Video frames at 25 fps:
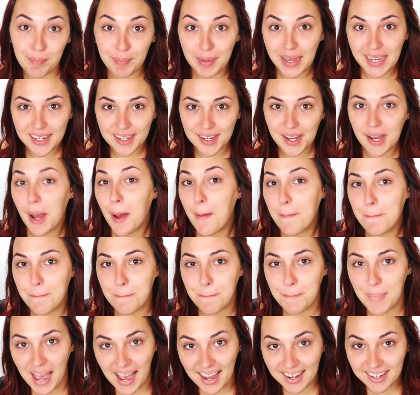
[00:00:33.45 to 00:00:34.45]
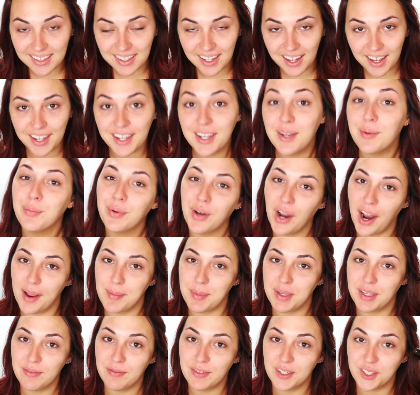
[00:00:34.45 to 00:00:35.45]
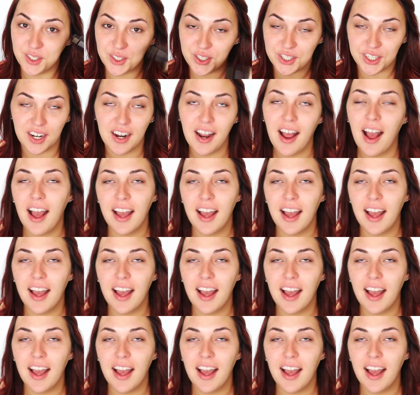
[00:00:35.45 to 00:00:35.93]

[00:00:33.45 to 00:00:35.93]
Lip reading: Becca Backlight Priming Filter.